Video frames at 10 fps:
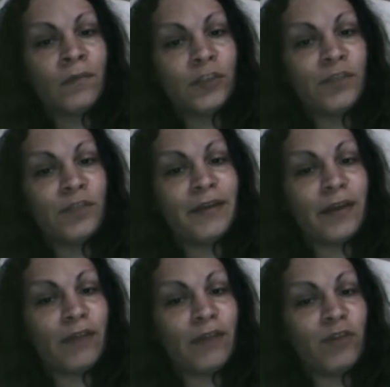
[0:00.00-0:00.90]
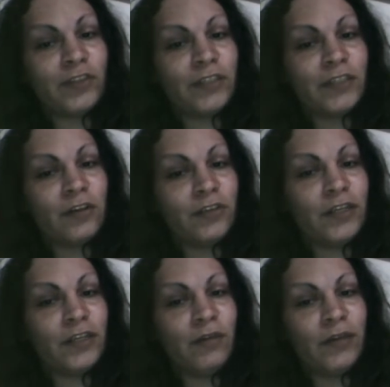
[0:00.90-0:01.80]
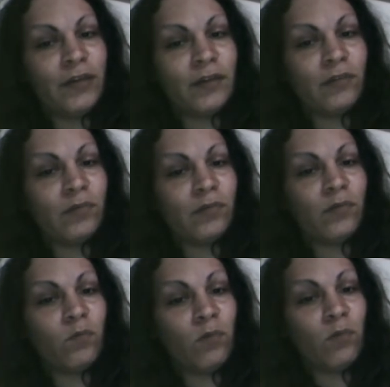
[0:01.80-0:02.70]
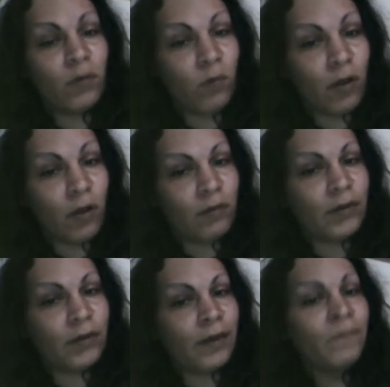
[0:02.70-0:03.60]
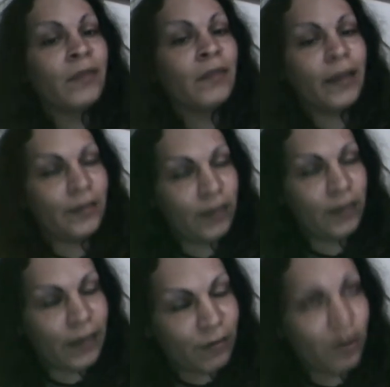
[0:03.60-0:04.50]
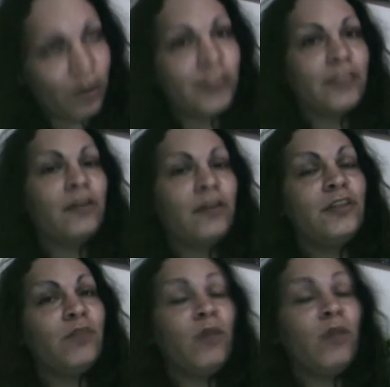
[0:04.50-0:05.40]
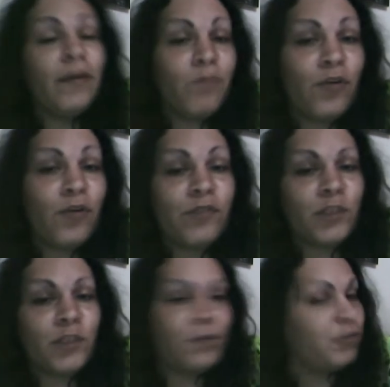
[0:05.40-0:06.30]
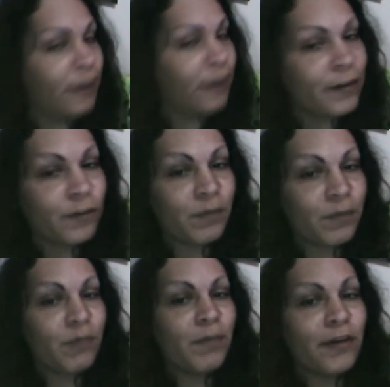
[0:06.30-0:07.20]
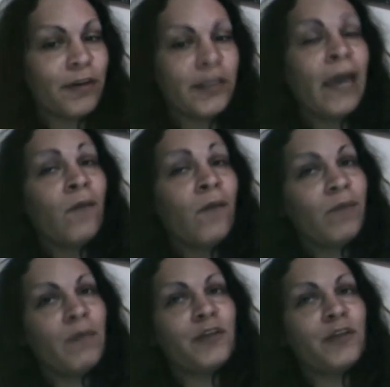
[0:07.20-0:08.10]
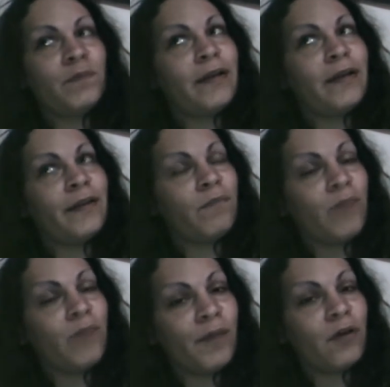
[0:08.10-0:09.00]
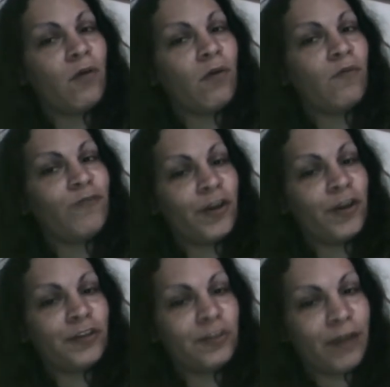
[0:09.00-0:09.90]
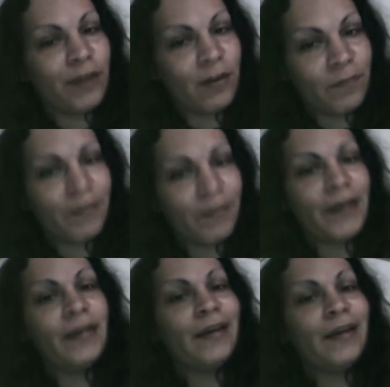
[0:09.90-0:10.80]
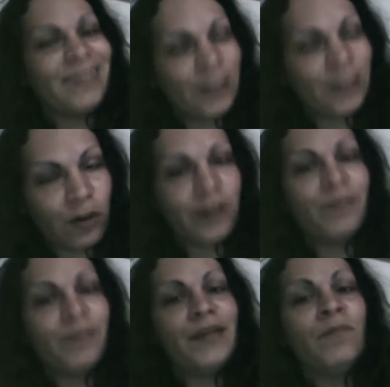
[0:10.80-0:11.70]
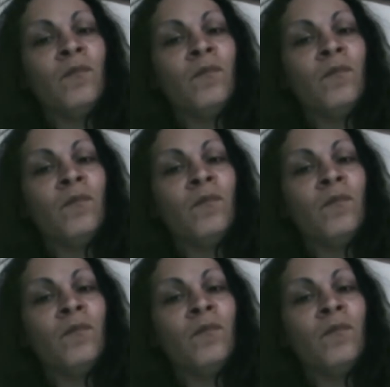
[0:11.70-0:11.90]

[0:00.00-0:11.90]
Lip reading: assuming advanced technology will, advanced technology will improve the spirituality of people, because people on this planet at the moment are all focused around money and economy